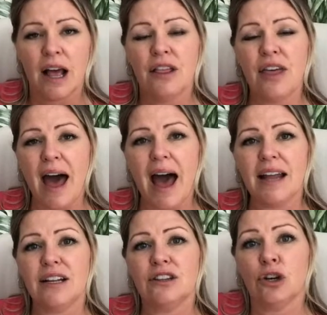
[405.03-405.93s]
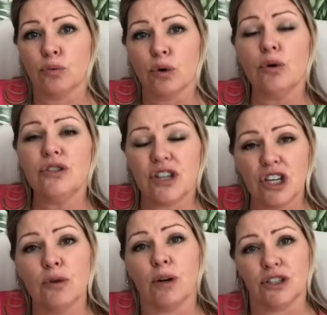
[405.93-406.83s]
that the rules that
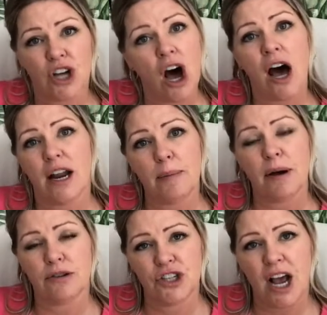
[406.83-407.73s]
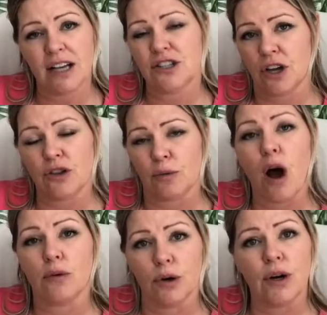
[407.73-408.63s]
you were taught about chess, they're the
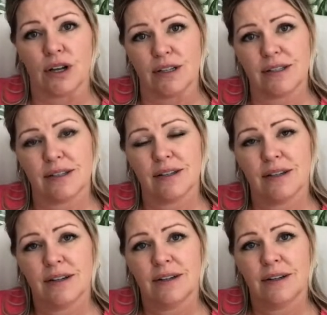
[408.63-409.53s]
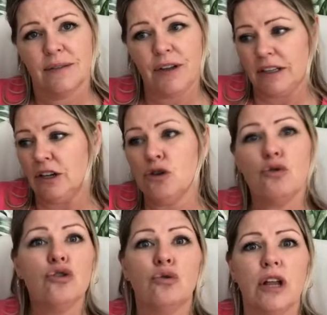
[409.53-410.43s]
wrong rules. Like
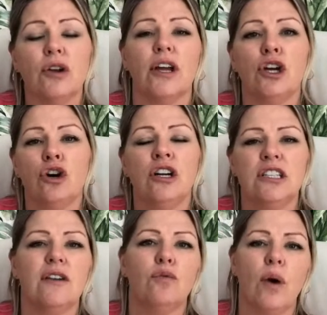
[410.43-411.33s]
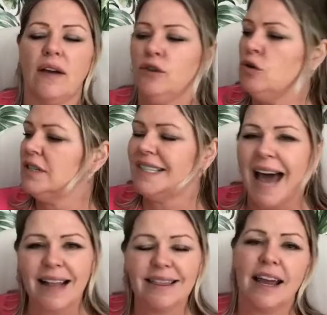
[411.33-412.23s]
you literally couldn't have, if you
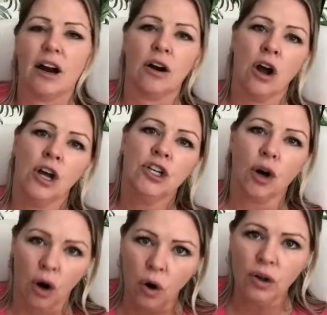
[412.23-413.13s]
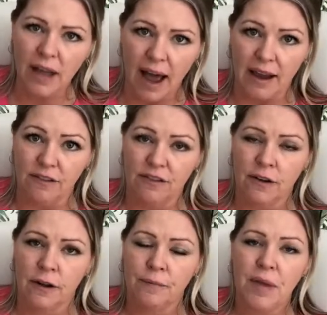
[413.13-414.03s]
sat there your whole life
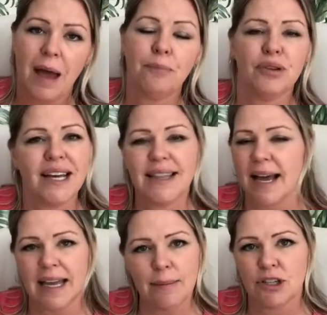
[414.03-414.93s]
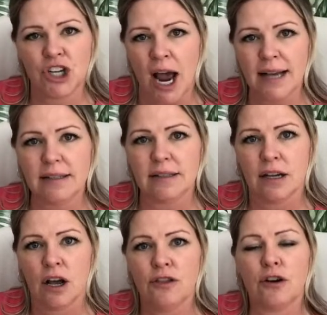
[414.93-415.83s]
and played that game of chess,
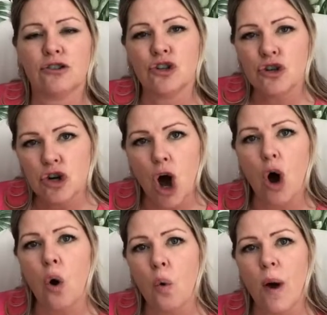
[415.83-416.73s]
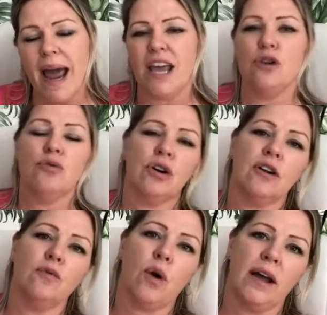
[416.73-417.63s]
there's no way you could
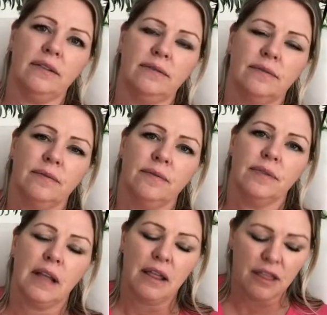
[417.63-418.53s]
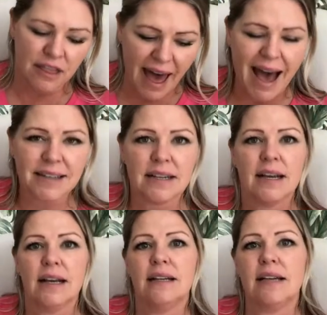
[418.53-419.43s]
have won. That
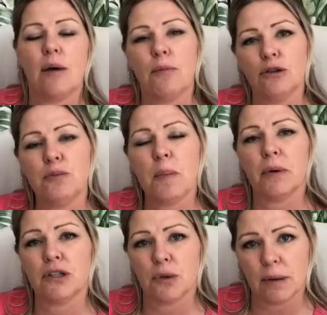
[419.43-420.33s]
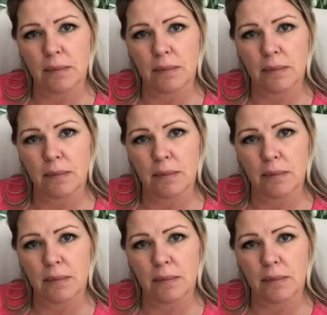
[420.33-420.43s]
is how most people are doing